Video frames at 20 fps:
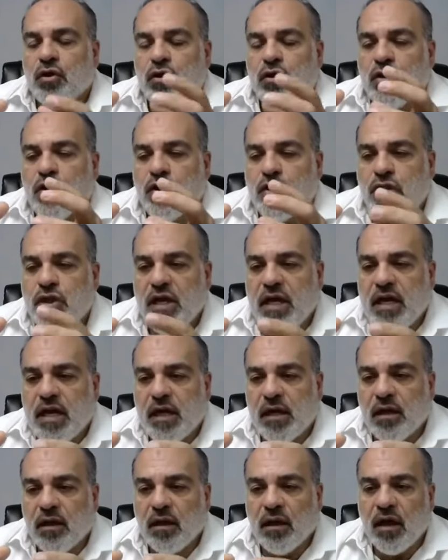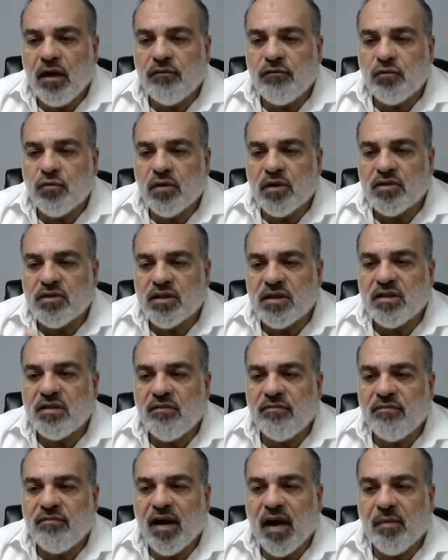the loved ones in
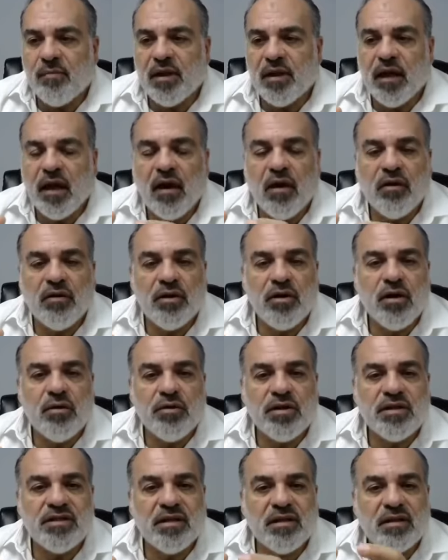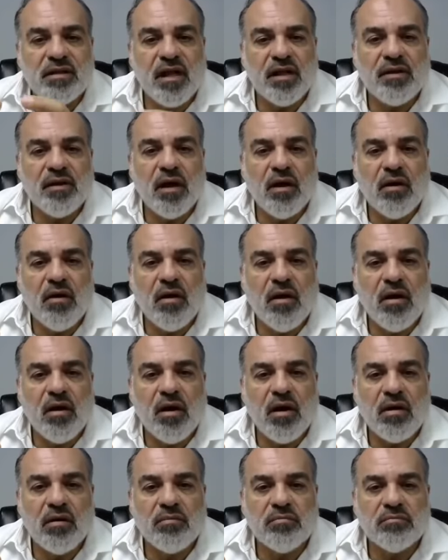the family are noticing that there
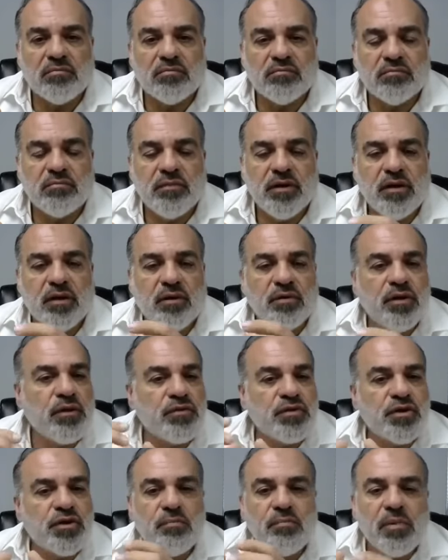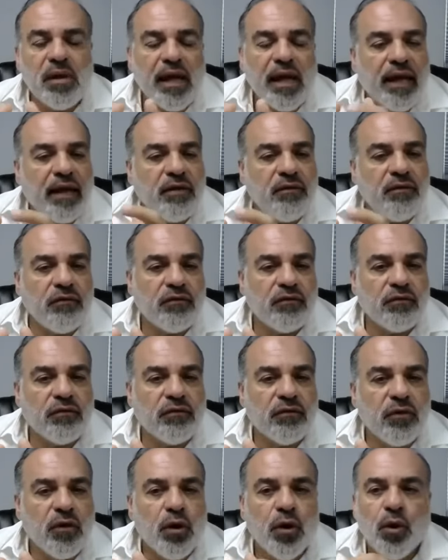are, those complaints
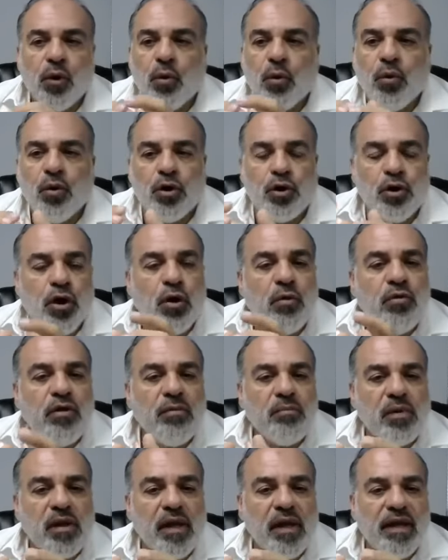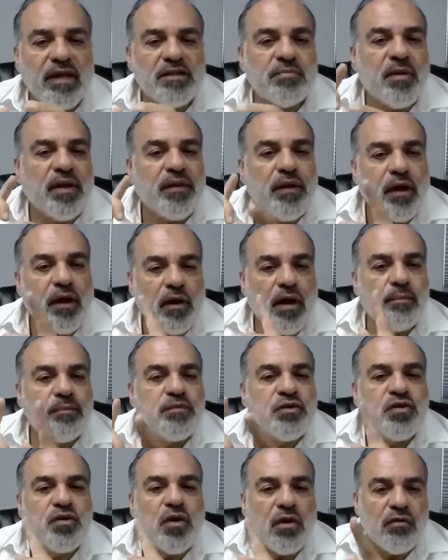or no complaints, but they're
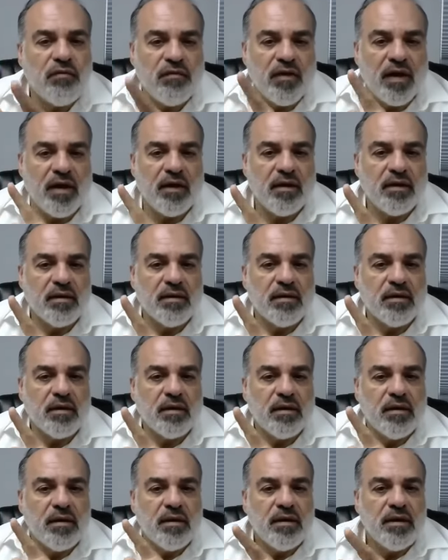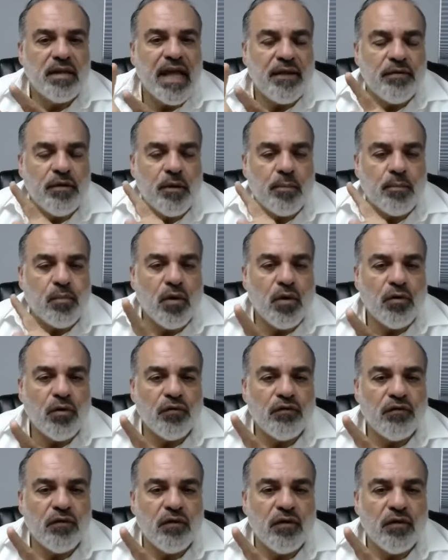observing that the
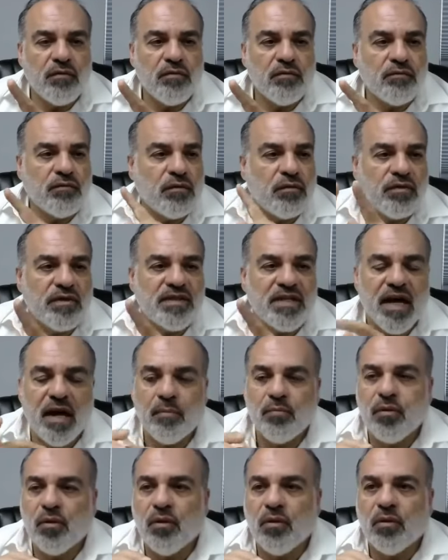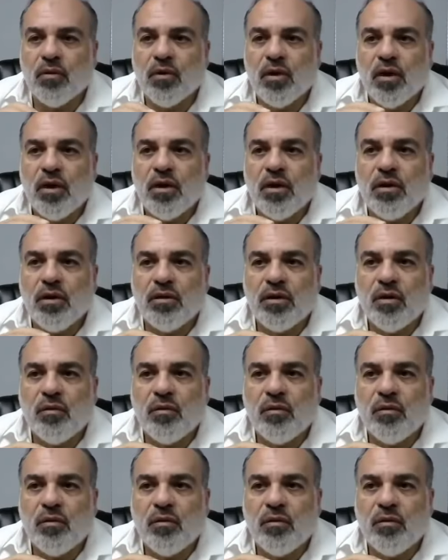person, for example, he